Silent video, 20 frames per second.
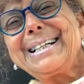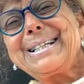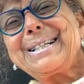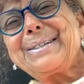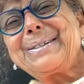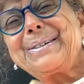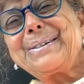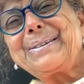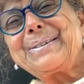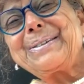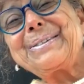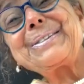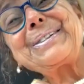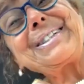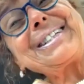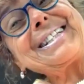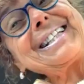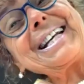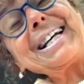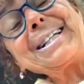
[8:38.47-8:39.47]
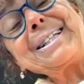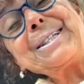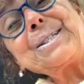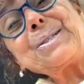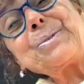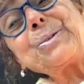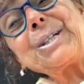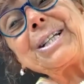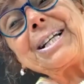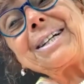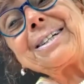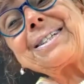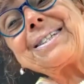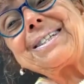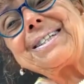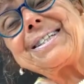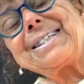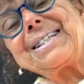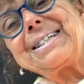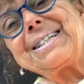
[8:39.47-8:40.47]
So, because that is what
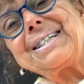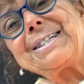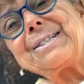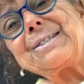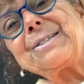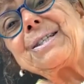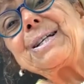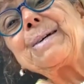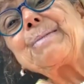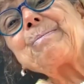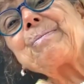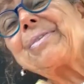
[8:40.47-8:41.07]
ecstasy is.